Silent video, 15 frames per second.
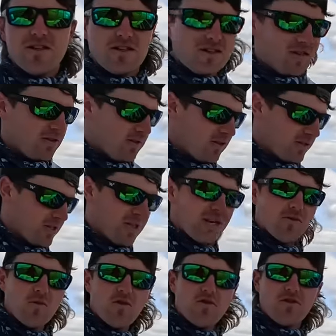It's, uh, it's
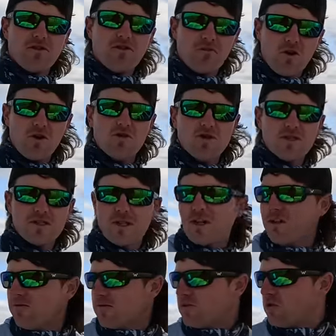got more of a throaty
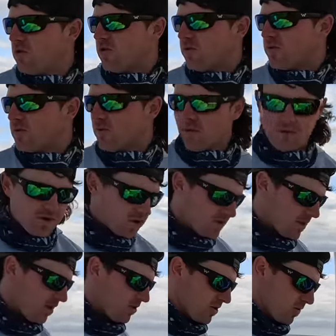sound to the sport
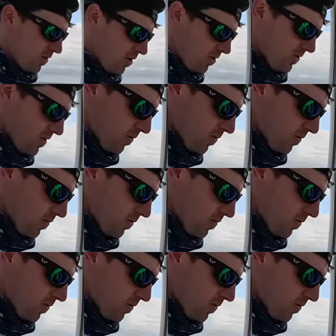exhaust mode.